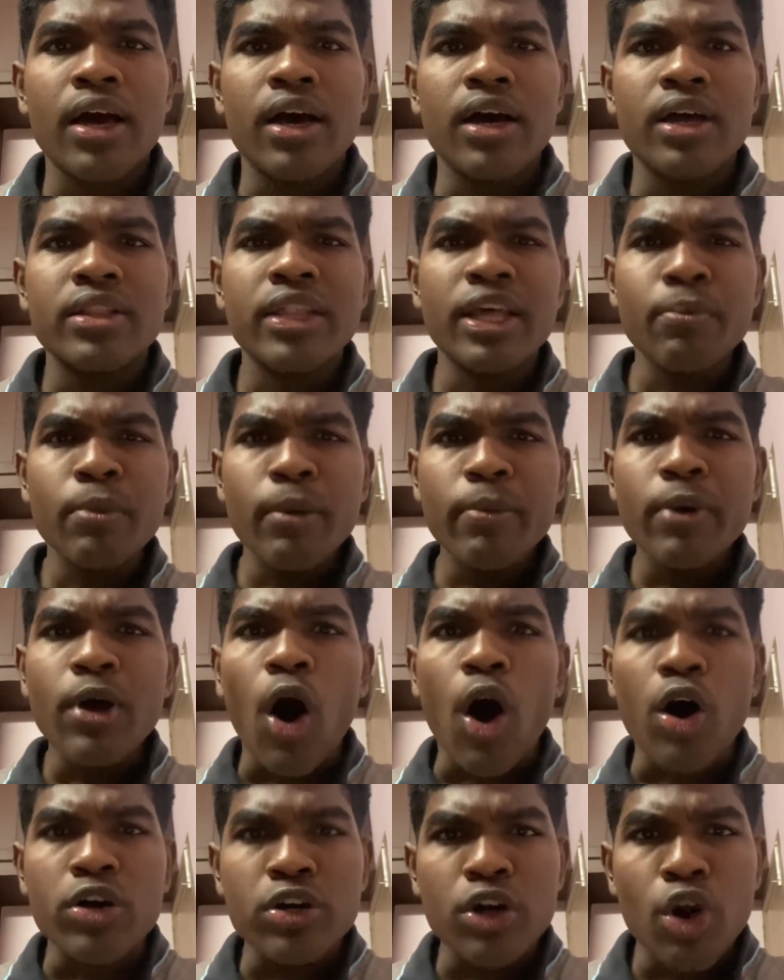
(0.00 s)
there may be
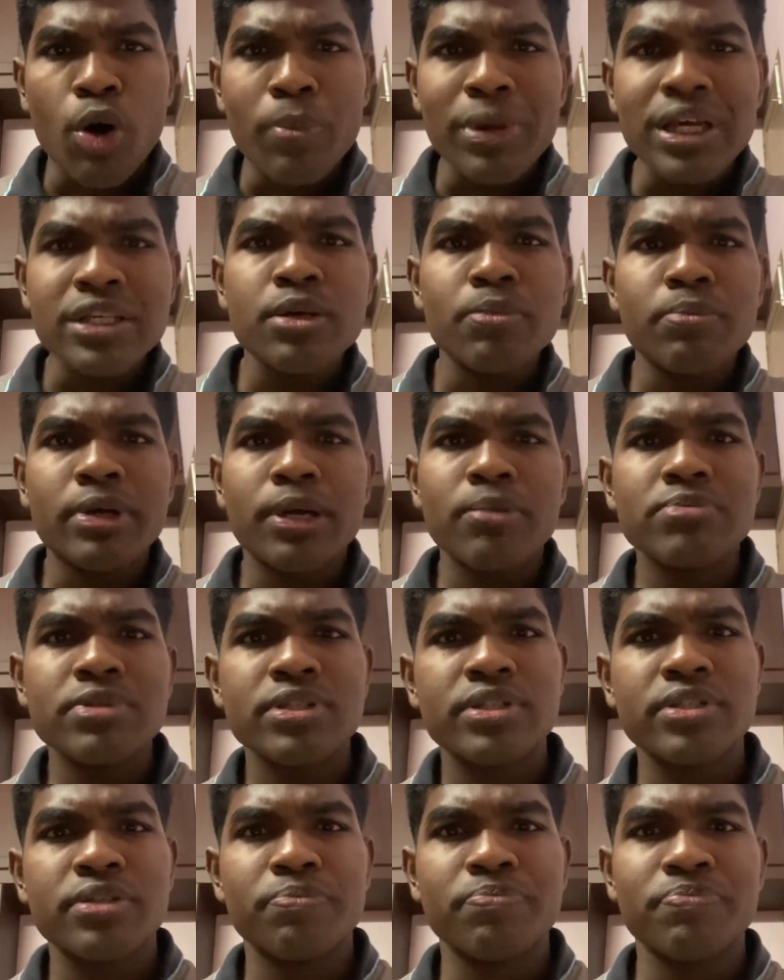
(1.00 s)
autonomic
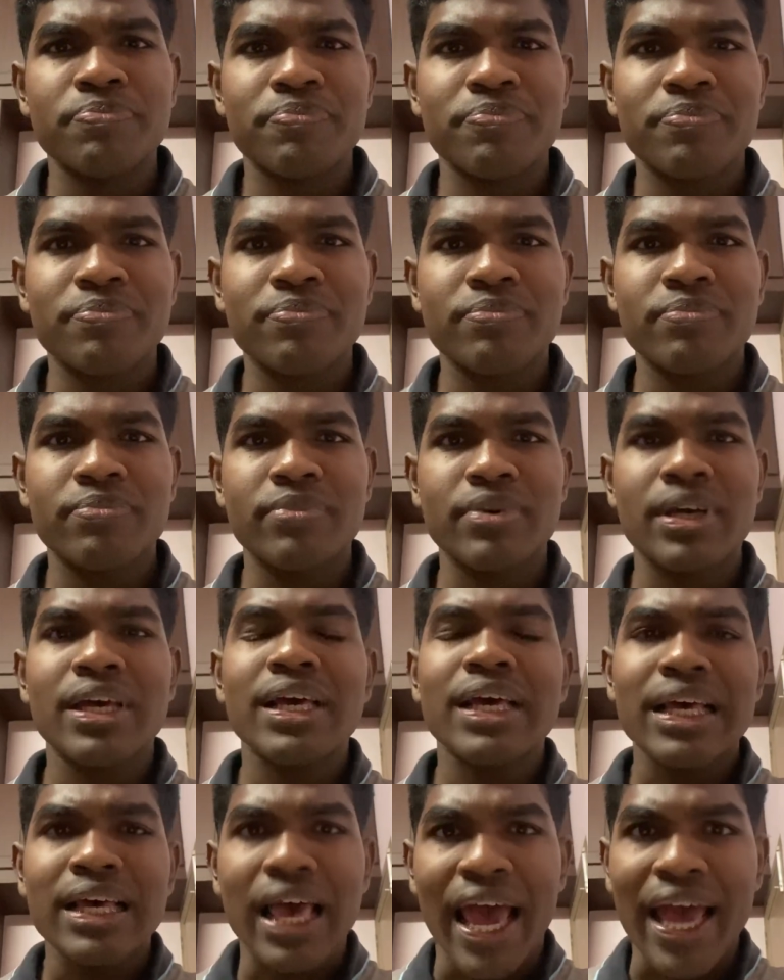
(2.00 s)
symptoms,
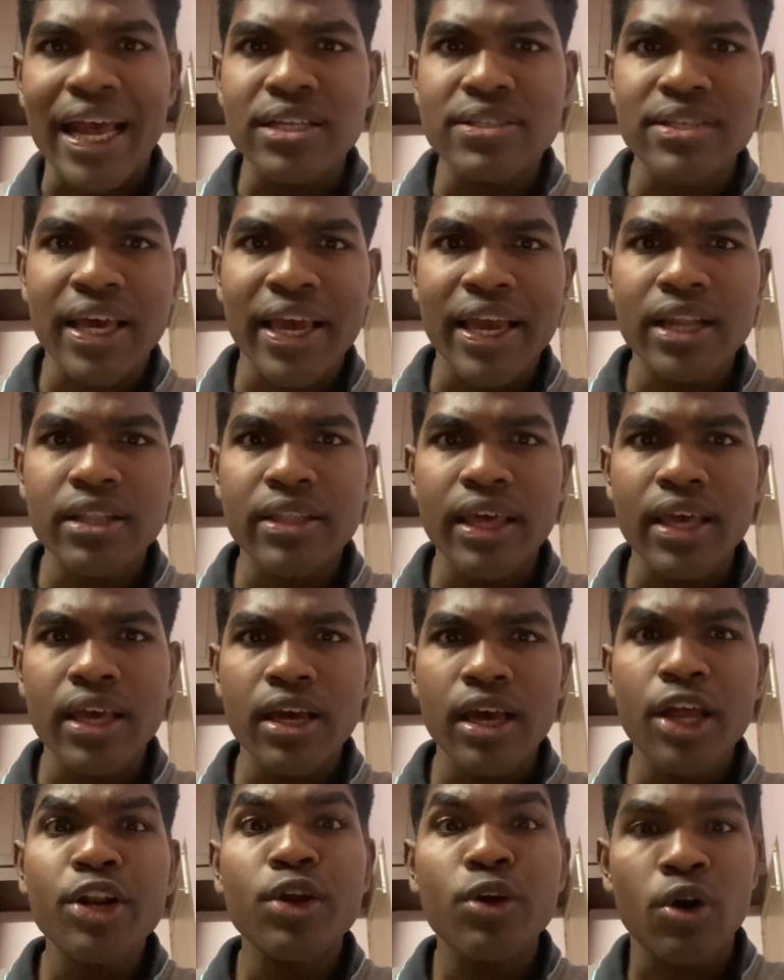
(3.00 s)
and second thing,
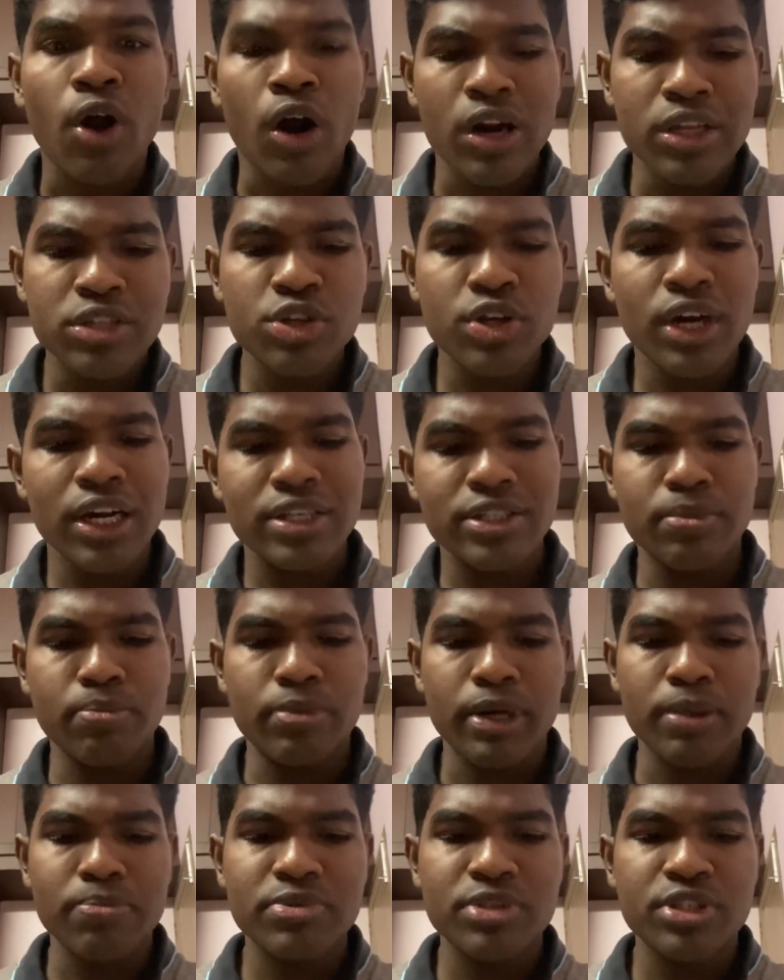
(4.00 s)
neurological
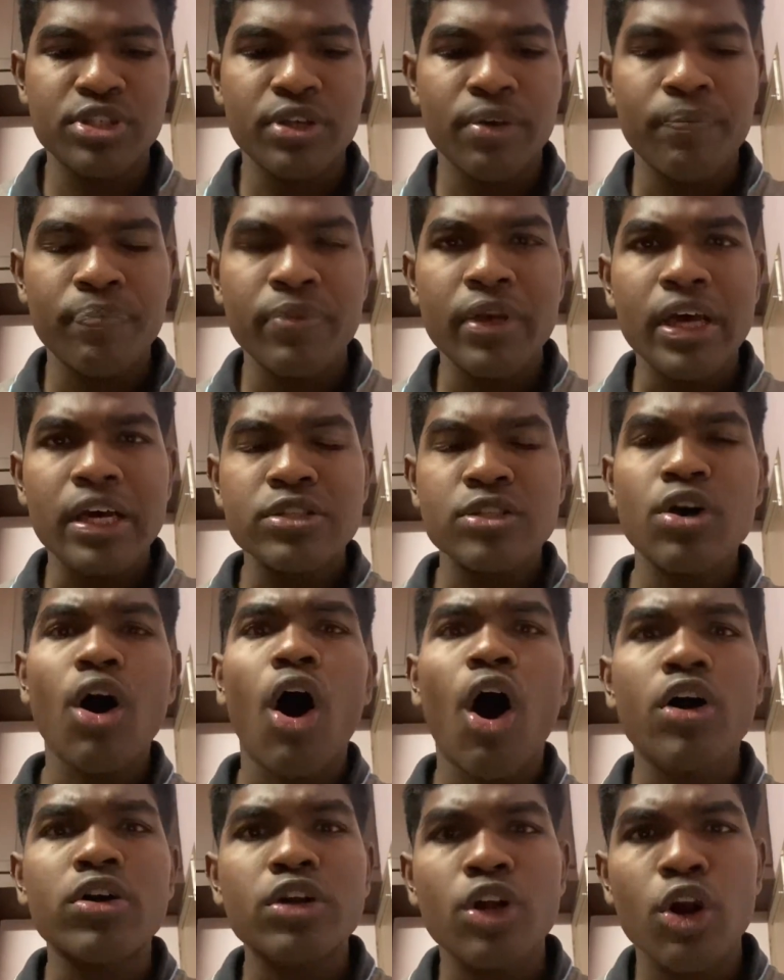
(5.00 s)
symptoms. So,
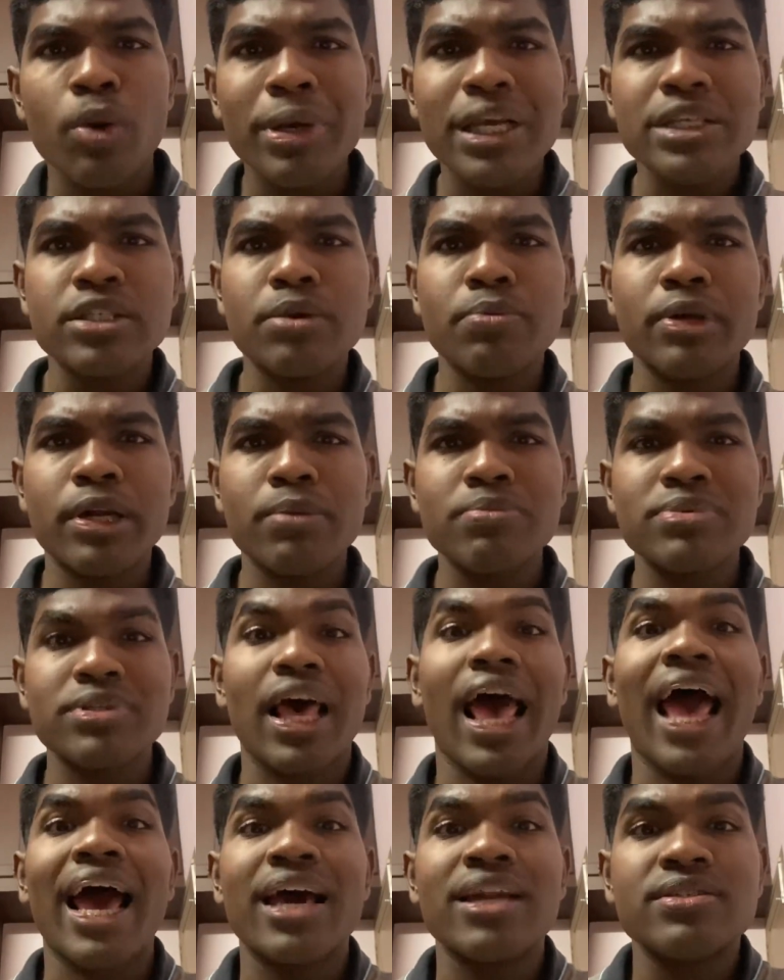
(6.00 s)
autonomic symptoms:
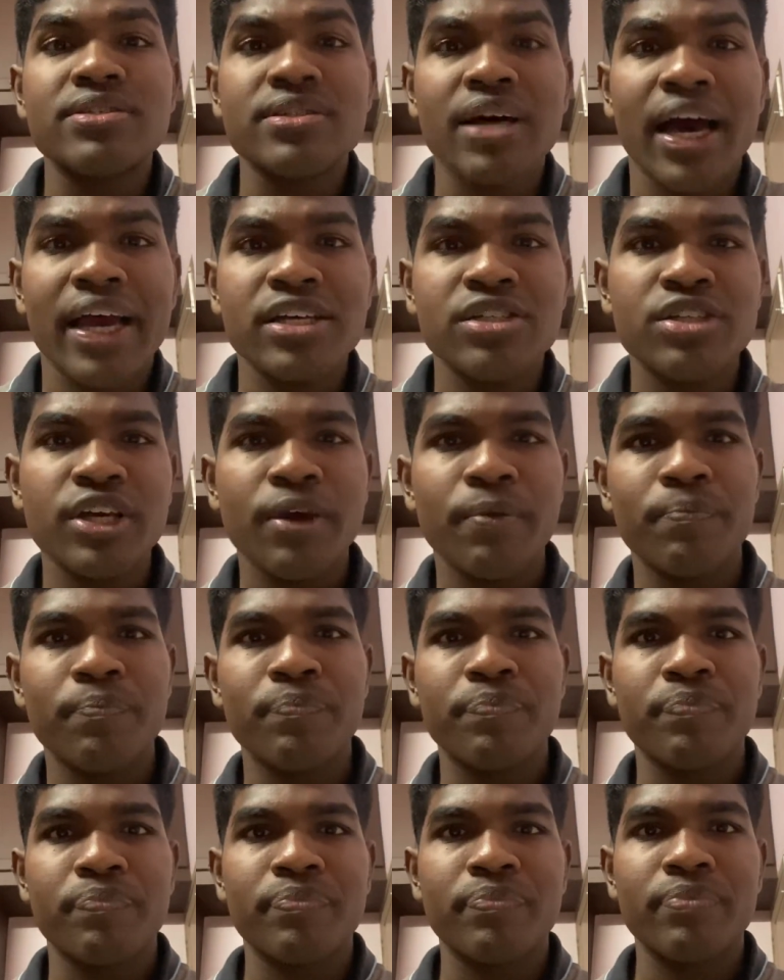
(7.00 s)
anxiety,
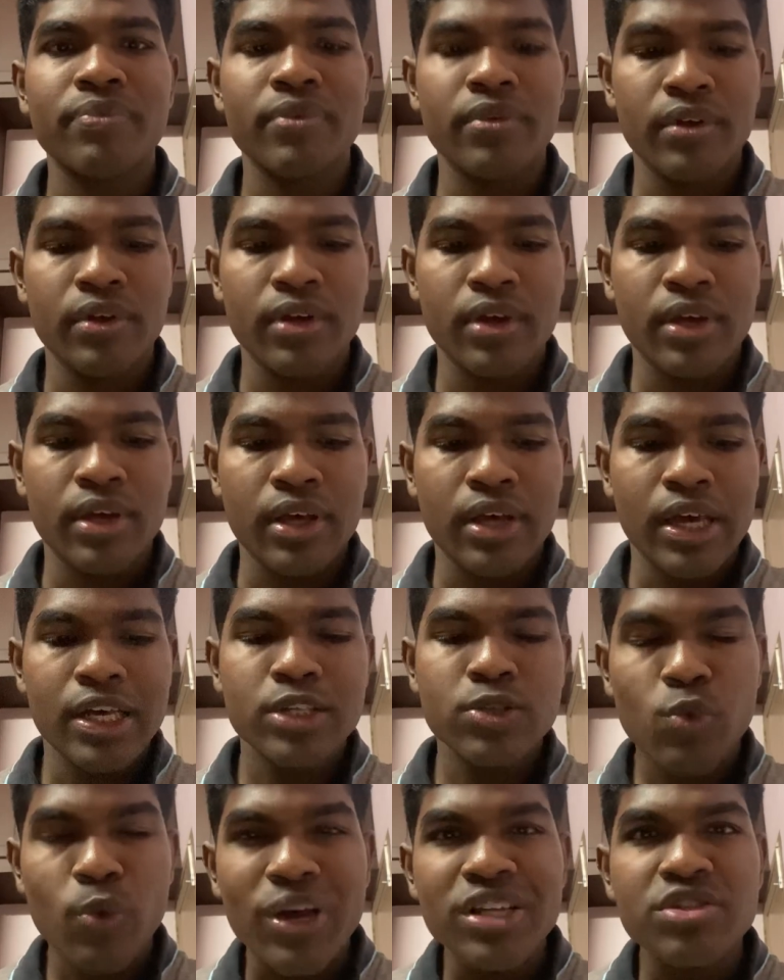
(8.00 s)

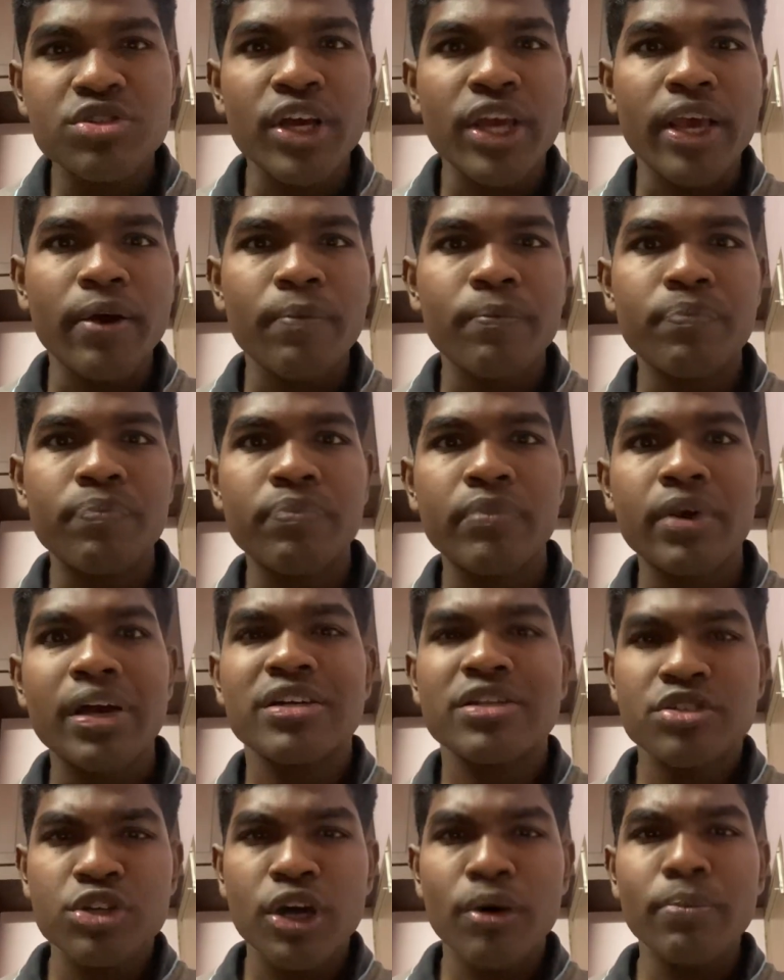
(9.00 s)
sweating,
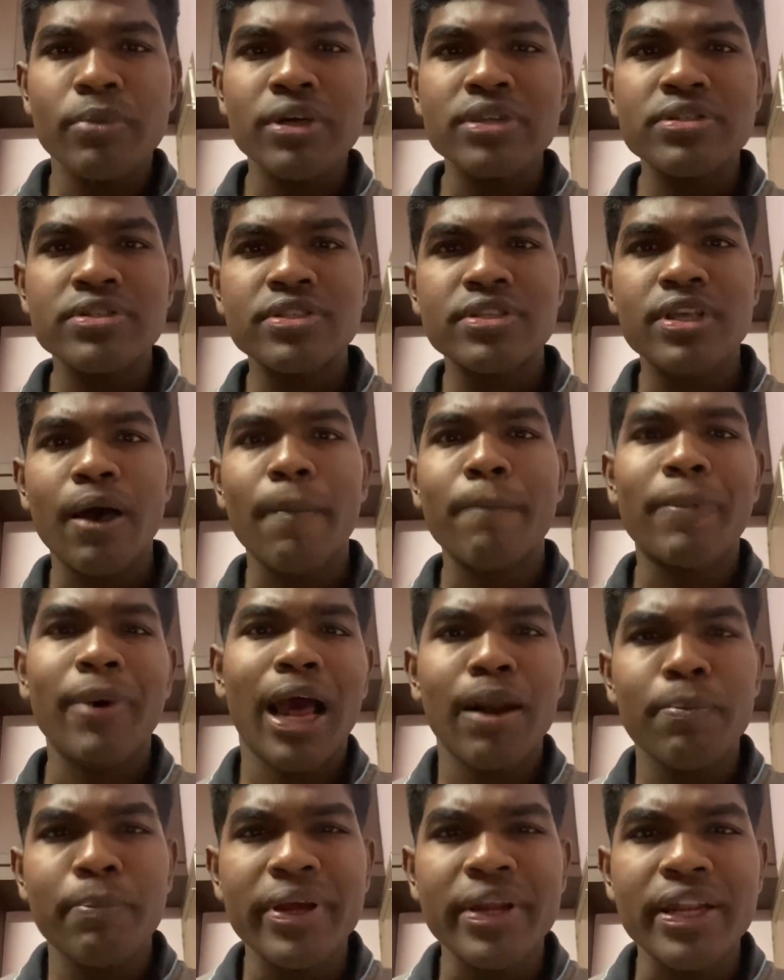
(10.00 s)
tremors,
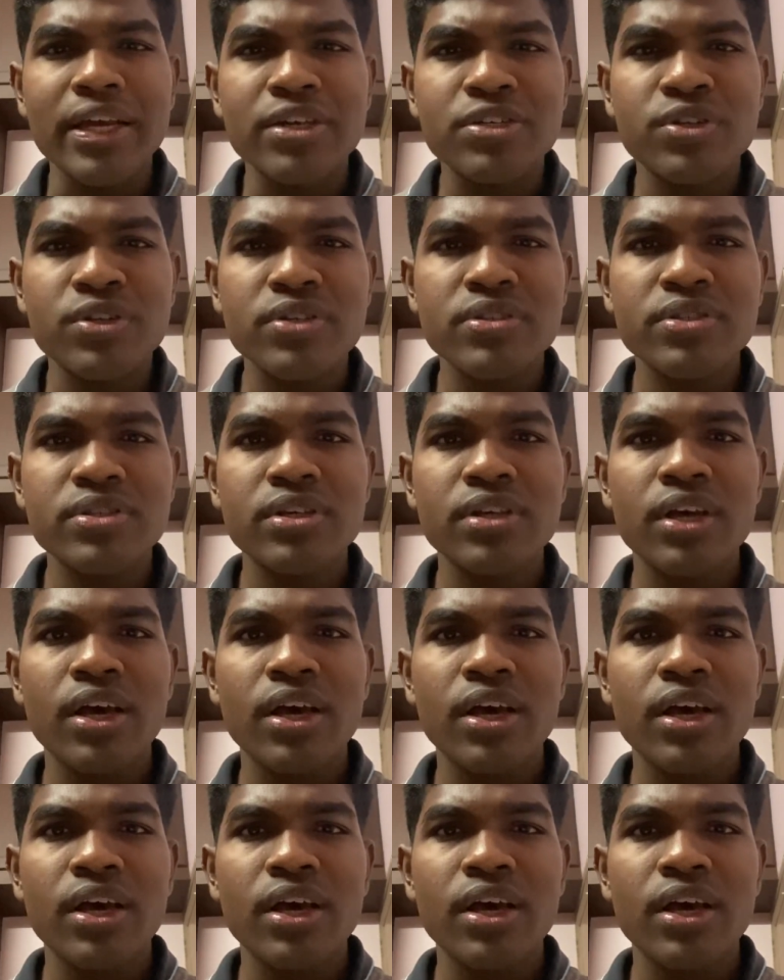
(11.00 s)
palpitations.